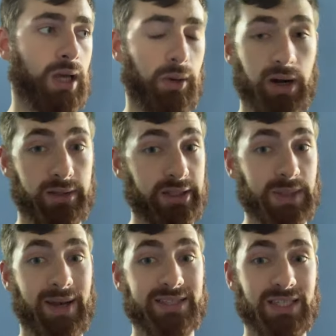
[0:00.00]
Ironically,
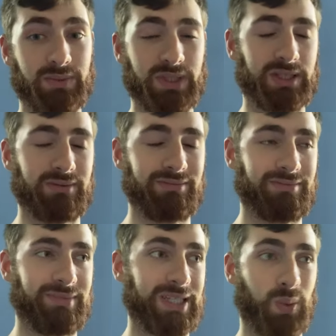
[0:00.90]
this past season was
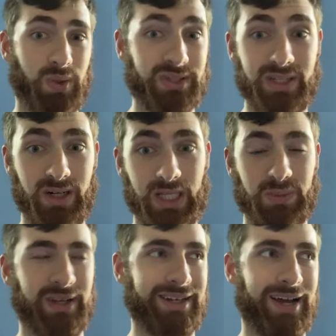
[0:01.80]
his worst year. That's
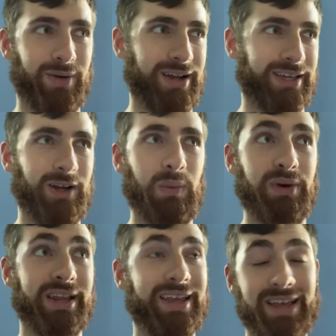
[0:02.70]
probably not ironic at all,
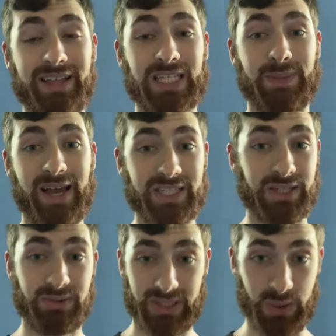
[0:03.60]
but this past
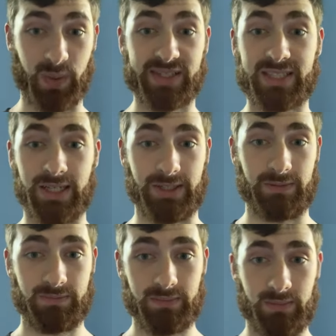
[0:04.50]
year was his worst
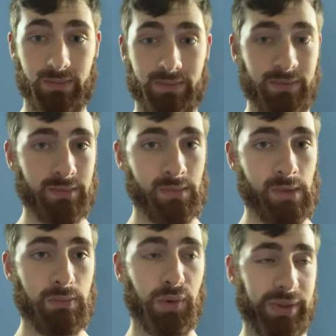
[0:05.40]
season,
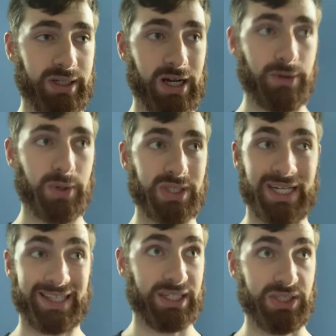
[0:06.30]
both in coverage and
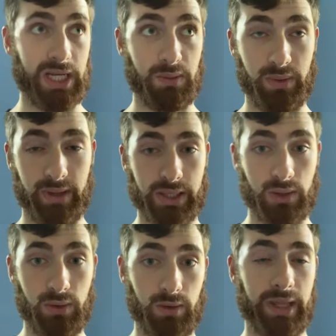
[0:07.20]
I think in general as a
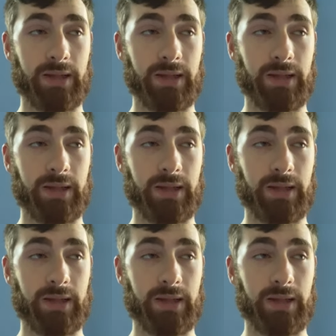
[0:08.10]
whole.